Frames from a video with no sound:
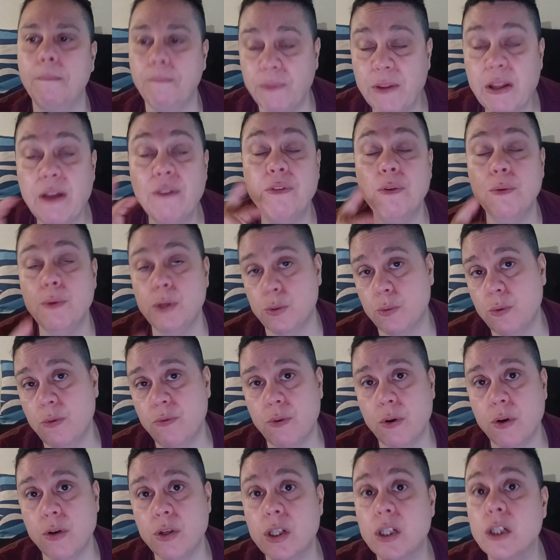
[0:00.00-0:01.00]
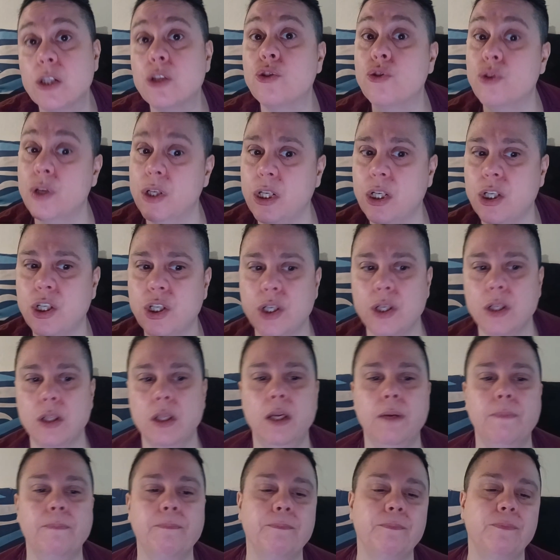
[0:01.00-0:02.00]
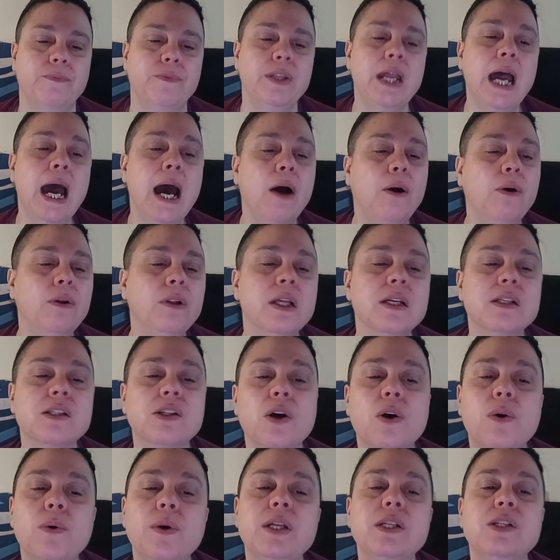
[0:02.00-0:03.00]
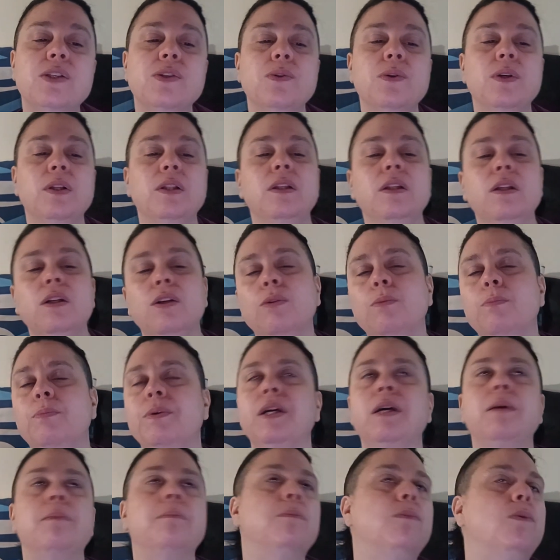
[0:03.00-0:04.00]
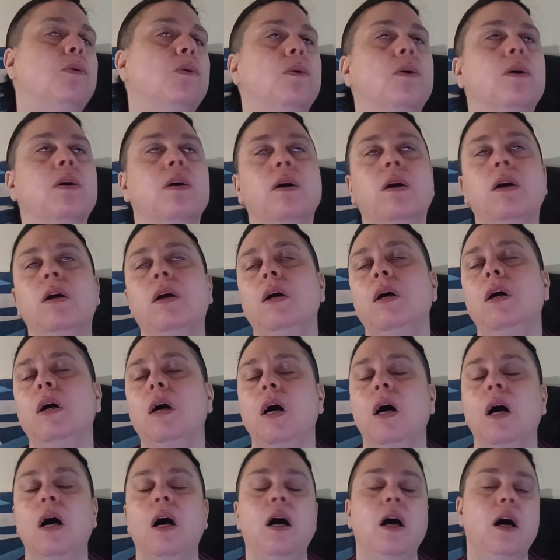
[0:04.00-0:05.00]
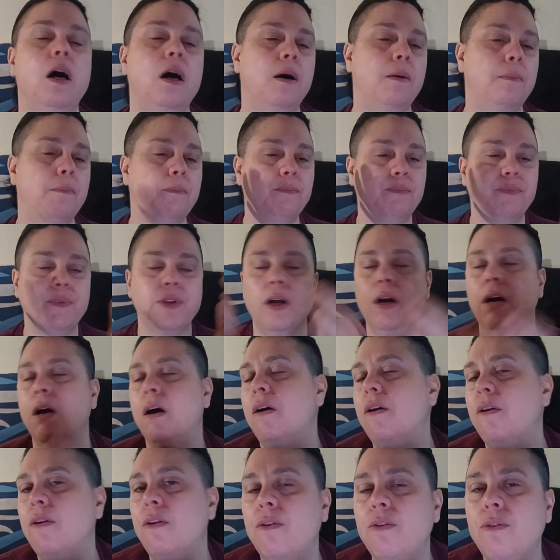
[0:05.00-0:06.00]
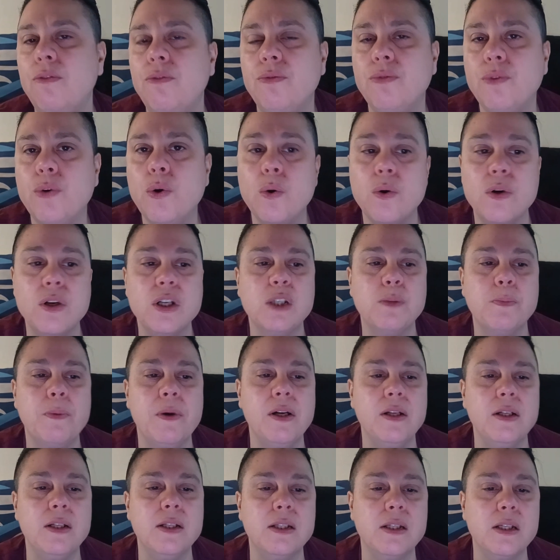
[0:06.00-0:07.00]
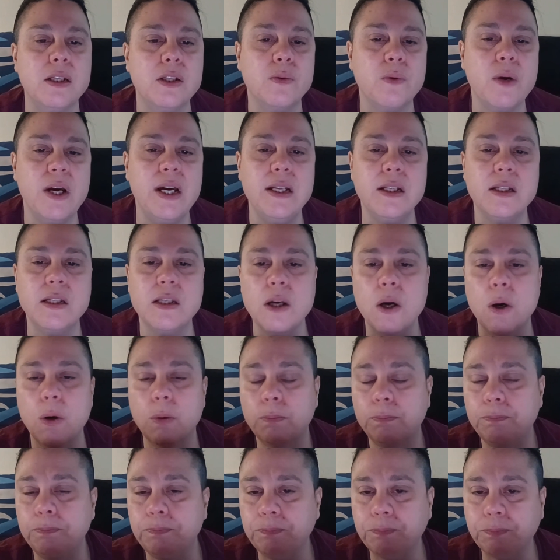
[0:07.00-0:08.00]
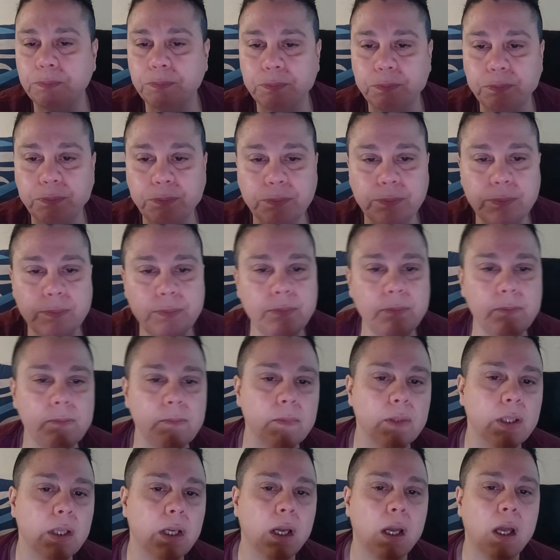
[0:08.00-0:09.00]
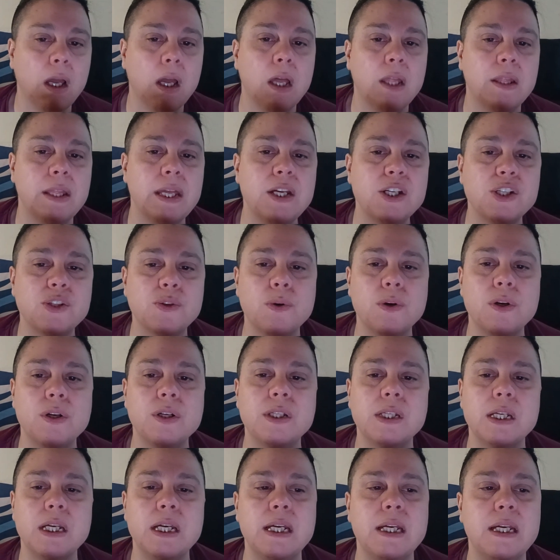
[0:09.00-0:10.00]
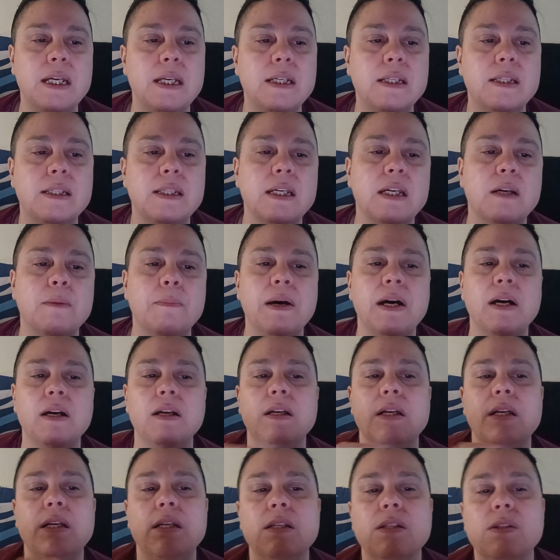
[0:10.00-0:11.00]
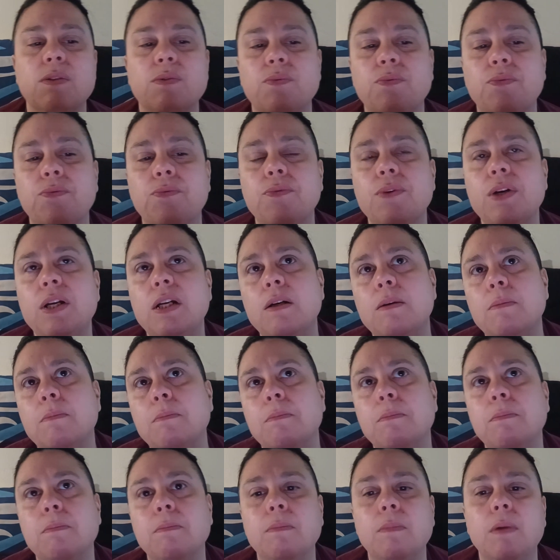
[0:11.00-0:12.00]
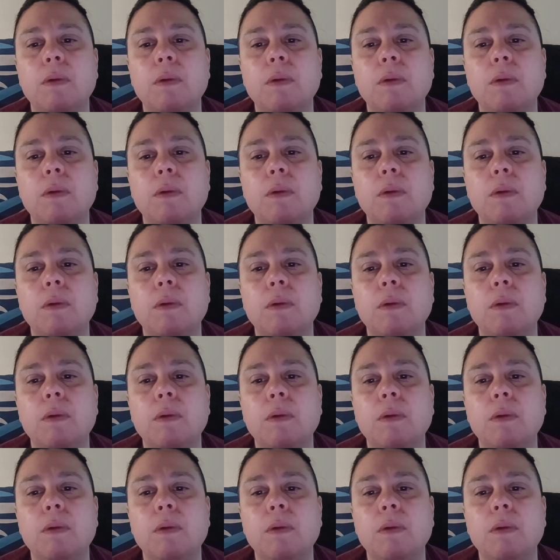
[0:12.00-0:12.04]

if it was reversed traditionally. Now, let's go into a little bit more of correspondences, right? So, the Ace of Swords is freedom.